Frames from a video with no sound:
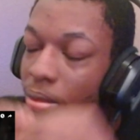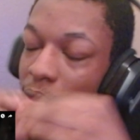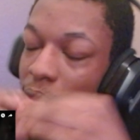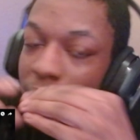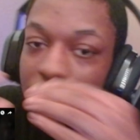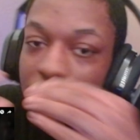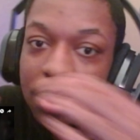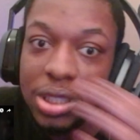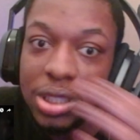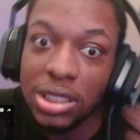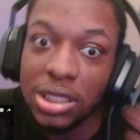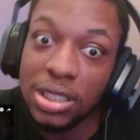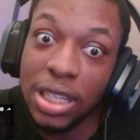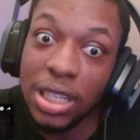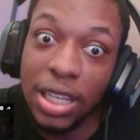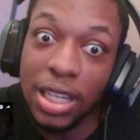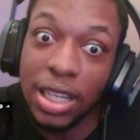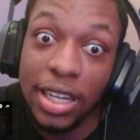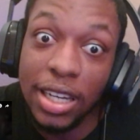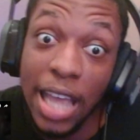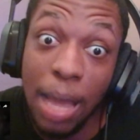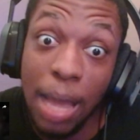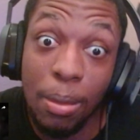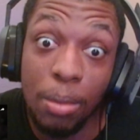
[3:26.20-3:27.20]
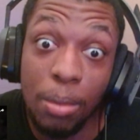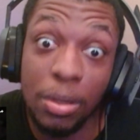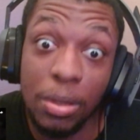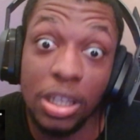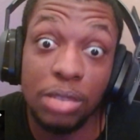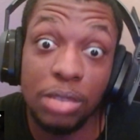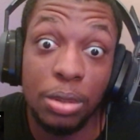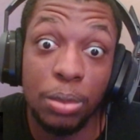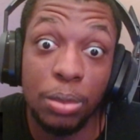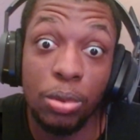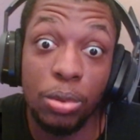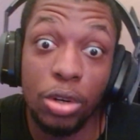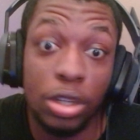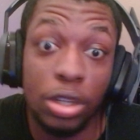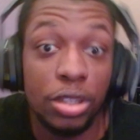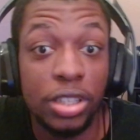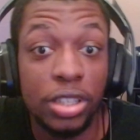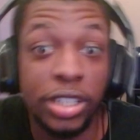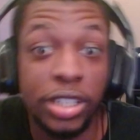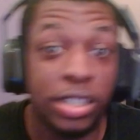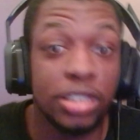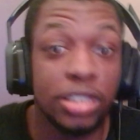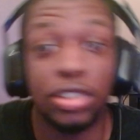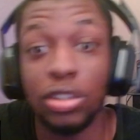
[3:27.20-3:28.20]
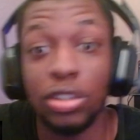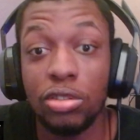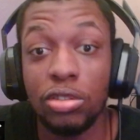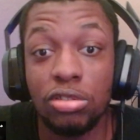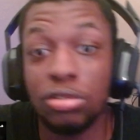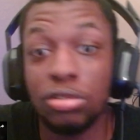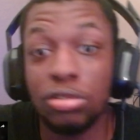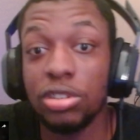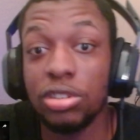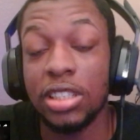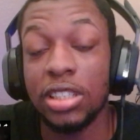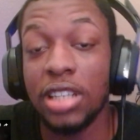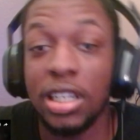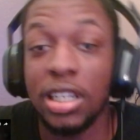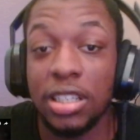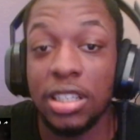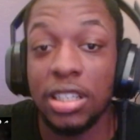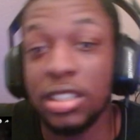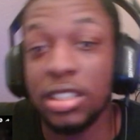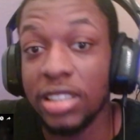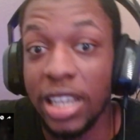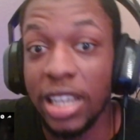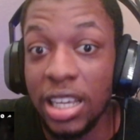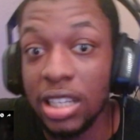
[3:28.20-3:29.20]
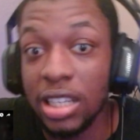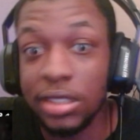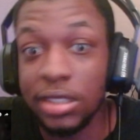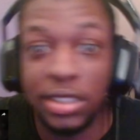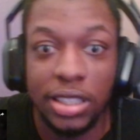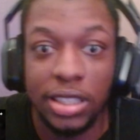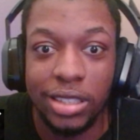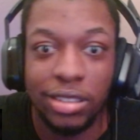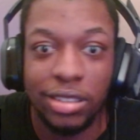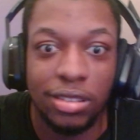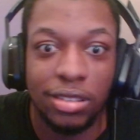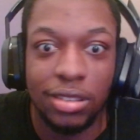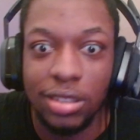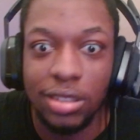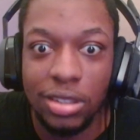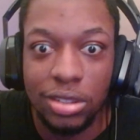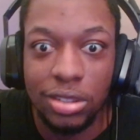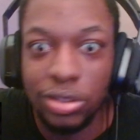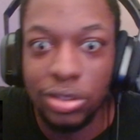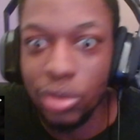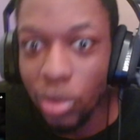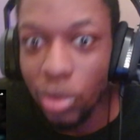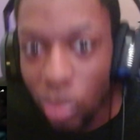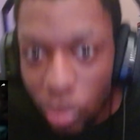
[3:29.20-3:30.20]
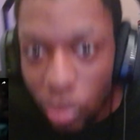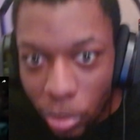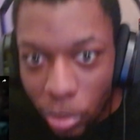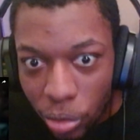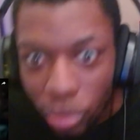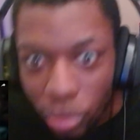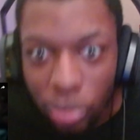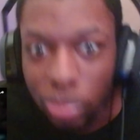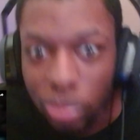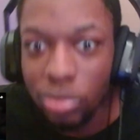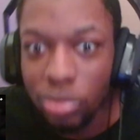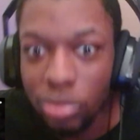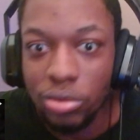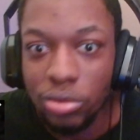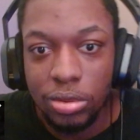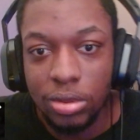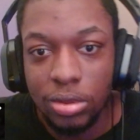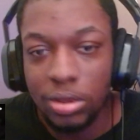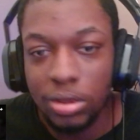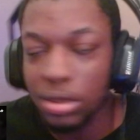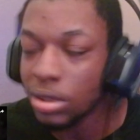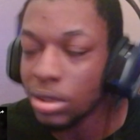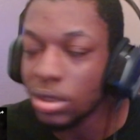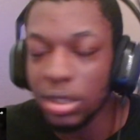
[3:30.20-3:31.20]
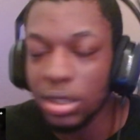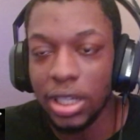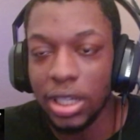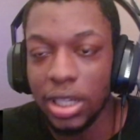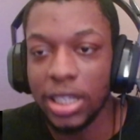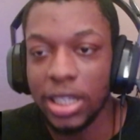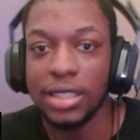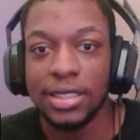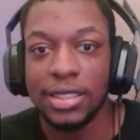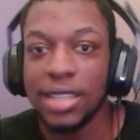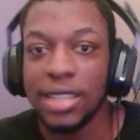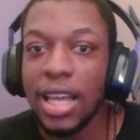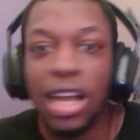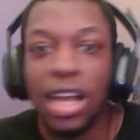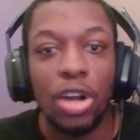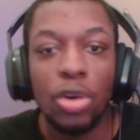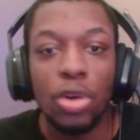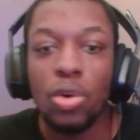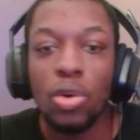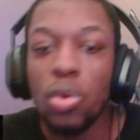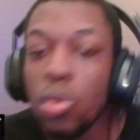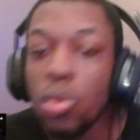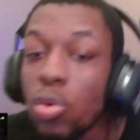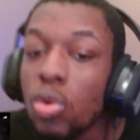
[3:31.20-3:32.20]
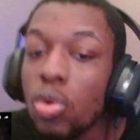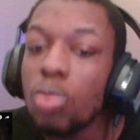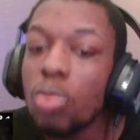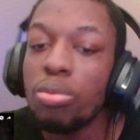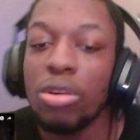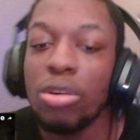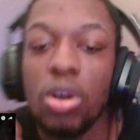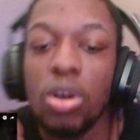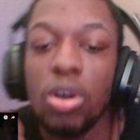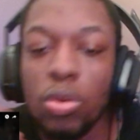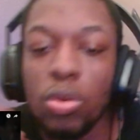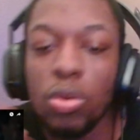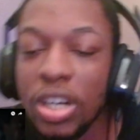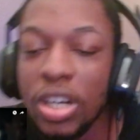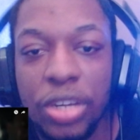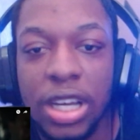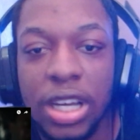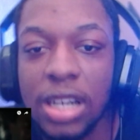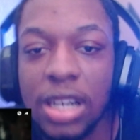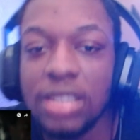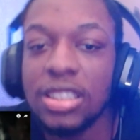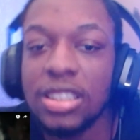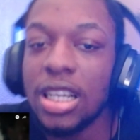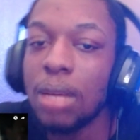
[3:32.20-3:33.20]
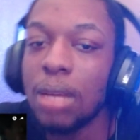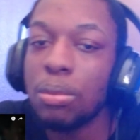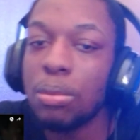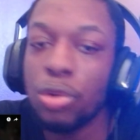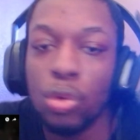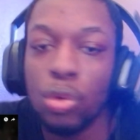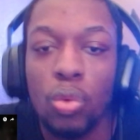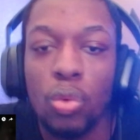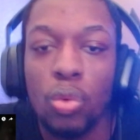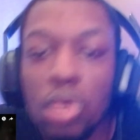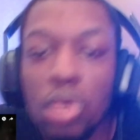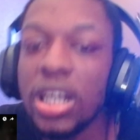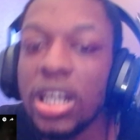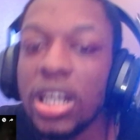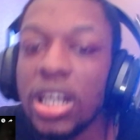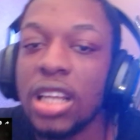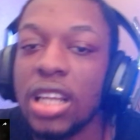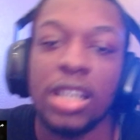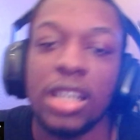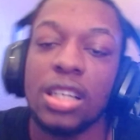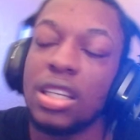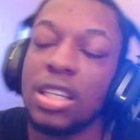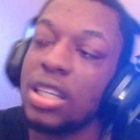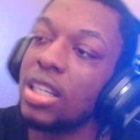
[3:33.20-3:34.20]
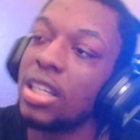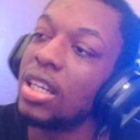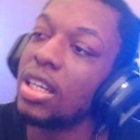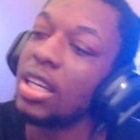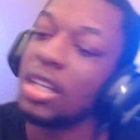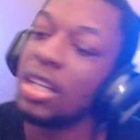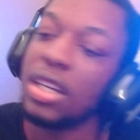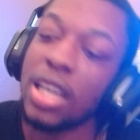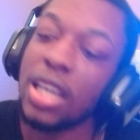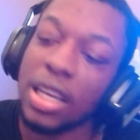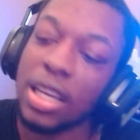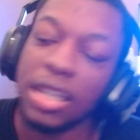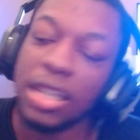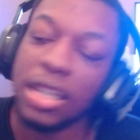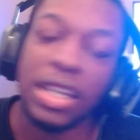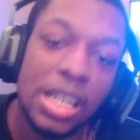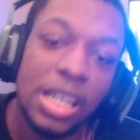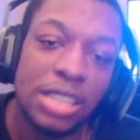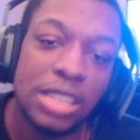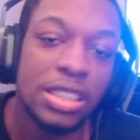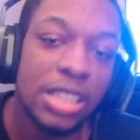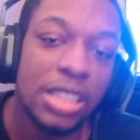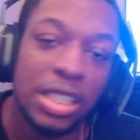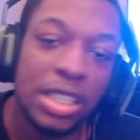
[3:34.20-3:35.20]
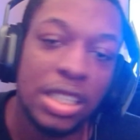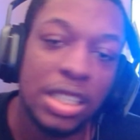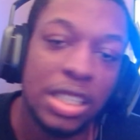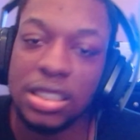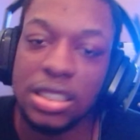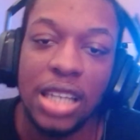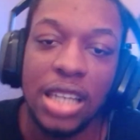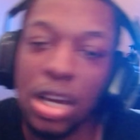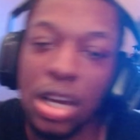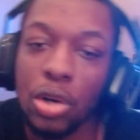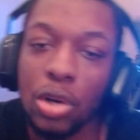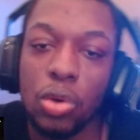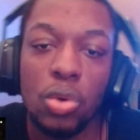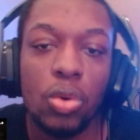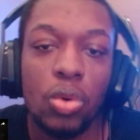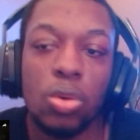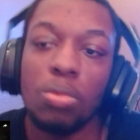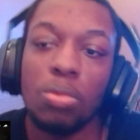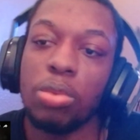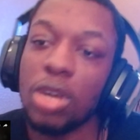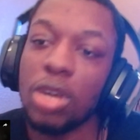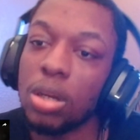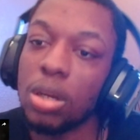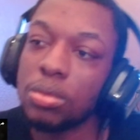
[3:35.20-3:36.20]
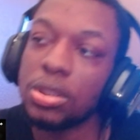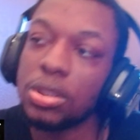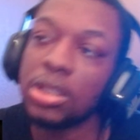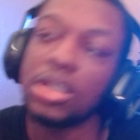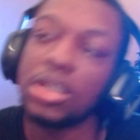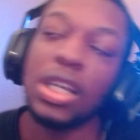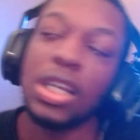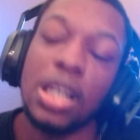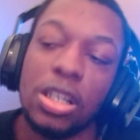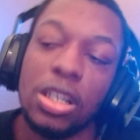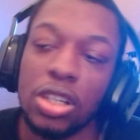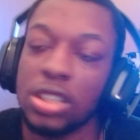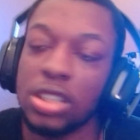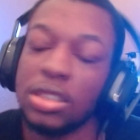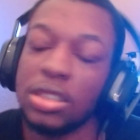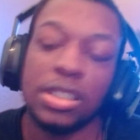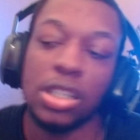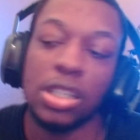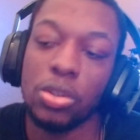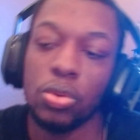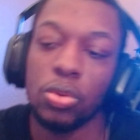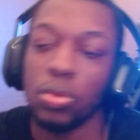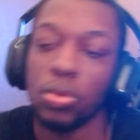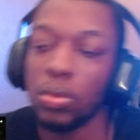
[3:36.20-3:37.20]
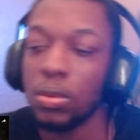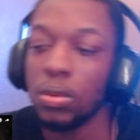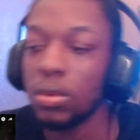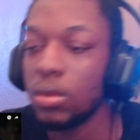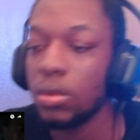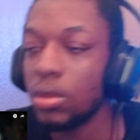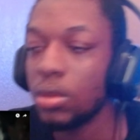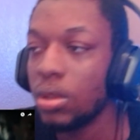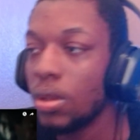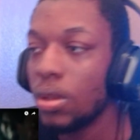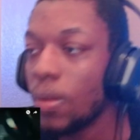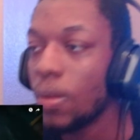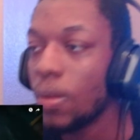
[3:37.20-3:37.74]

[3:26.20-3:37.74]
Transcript: But it's not gonna happen because people are thinking the delusional shit that these gang shit is cool. It's not cool, bro. We, we gotta stop doing that. Like that gang shit is not cool, bro. I'm telling you, it's not cool. I